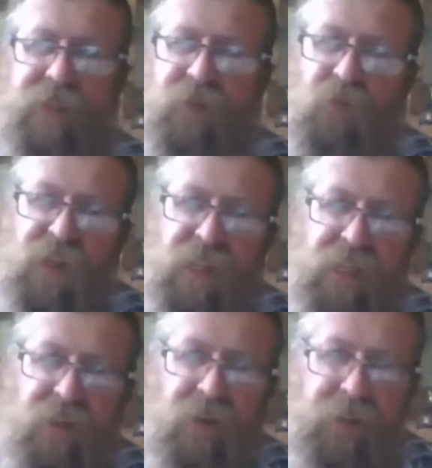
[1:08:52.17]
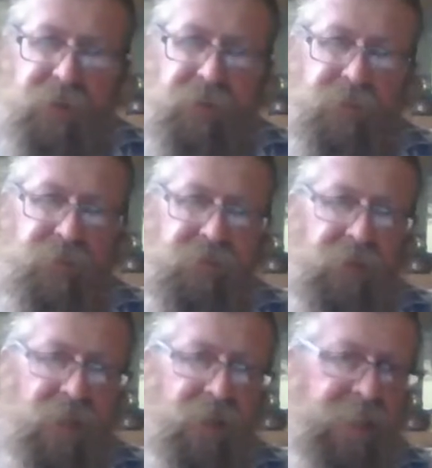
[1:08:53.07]
Then what have they got?
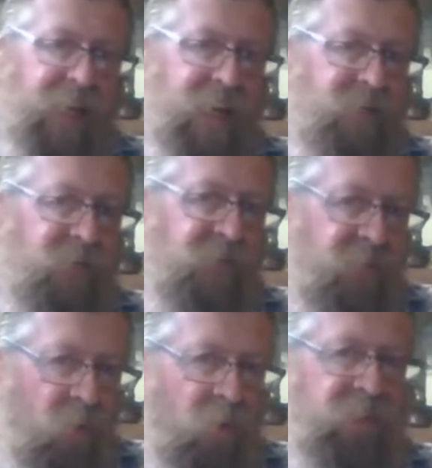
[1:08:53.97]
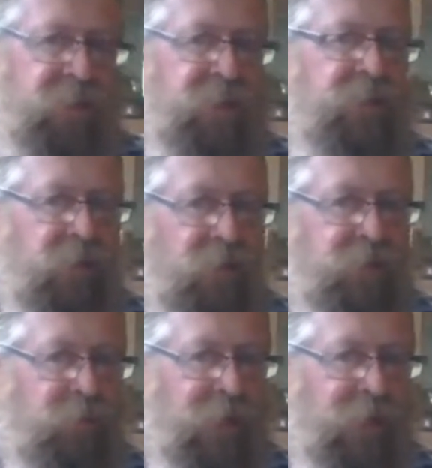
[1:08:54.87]
They can't force you to use